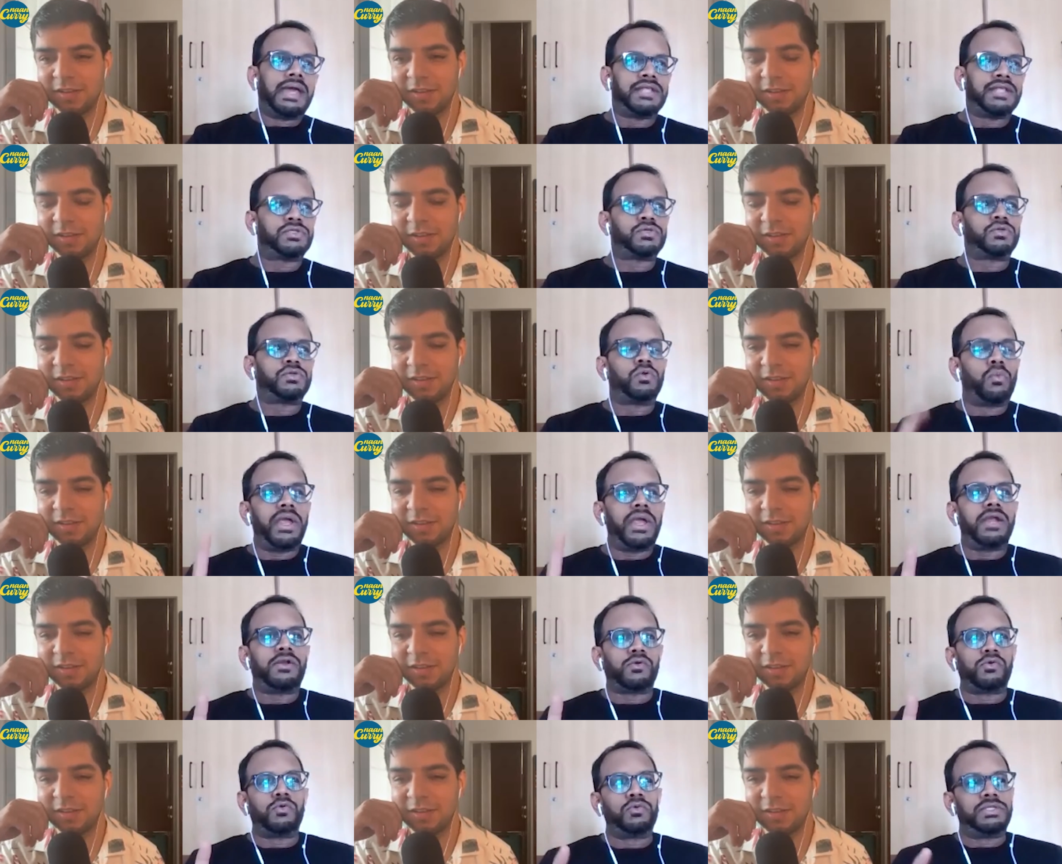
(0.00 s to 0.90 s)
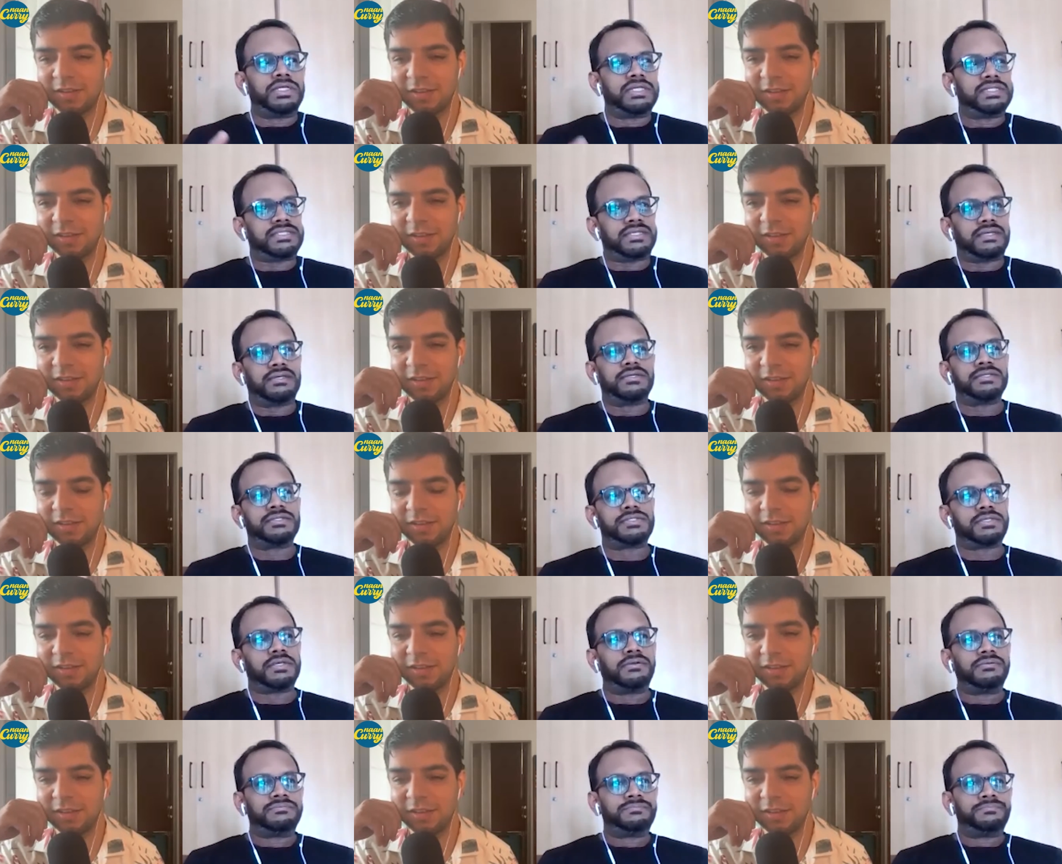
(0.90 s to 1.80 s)
Speaker 1: And so the way to do this
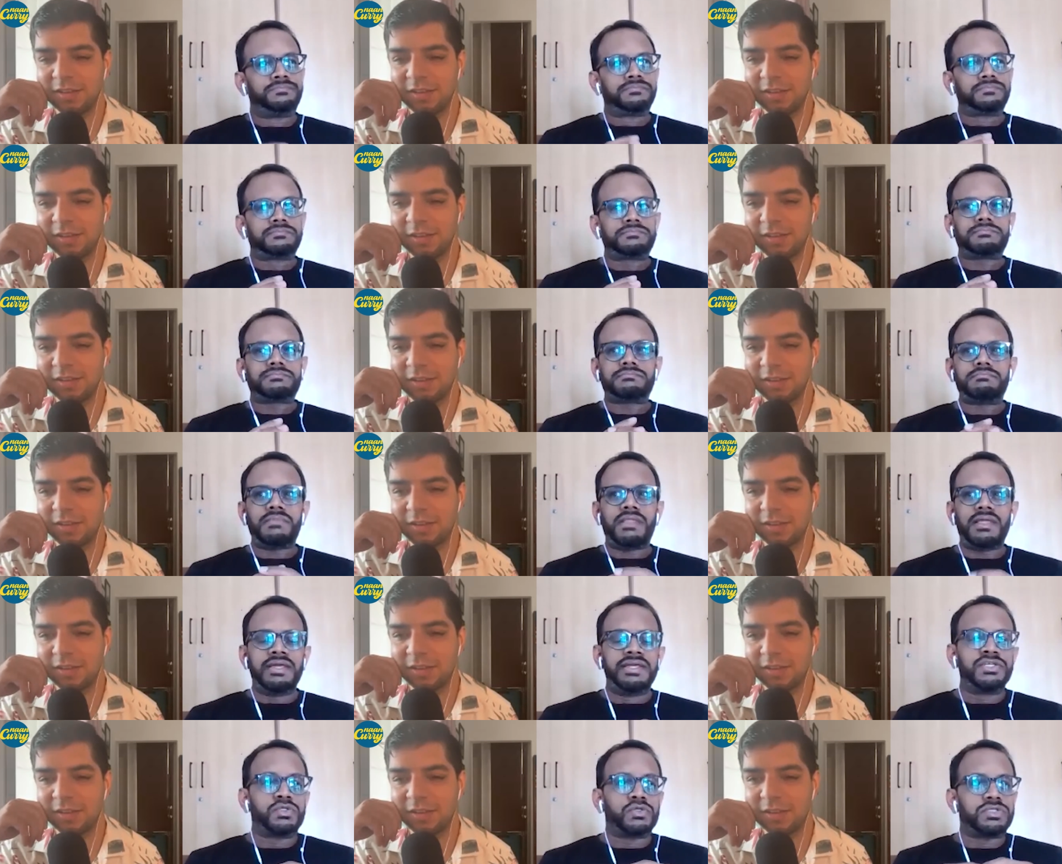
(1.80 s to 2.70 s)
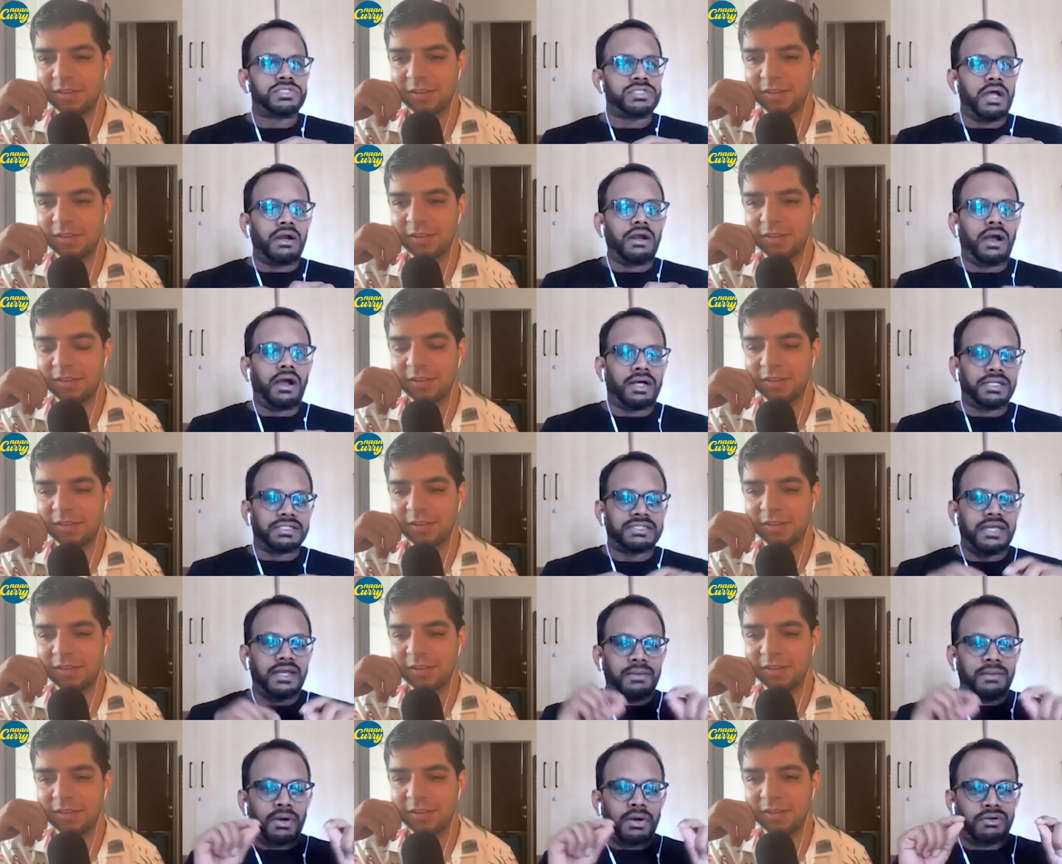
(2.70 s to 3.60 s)
is to start
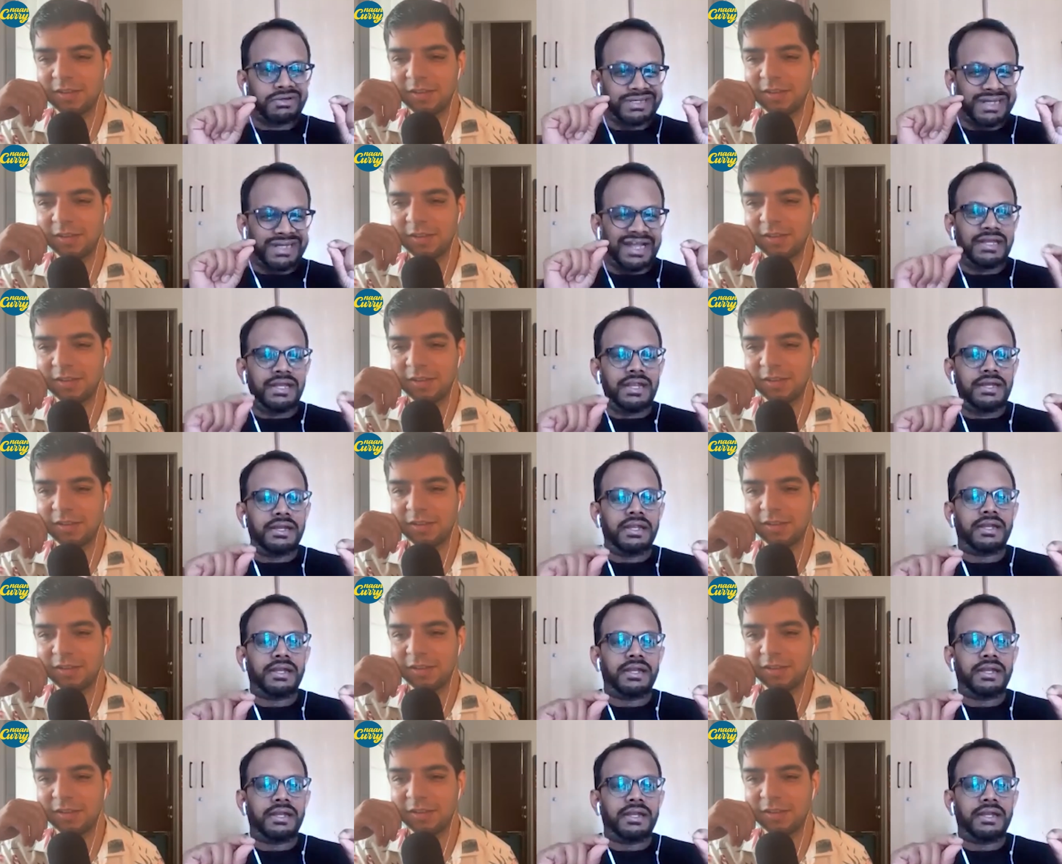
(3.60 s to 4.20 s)
asking about tiny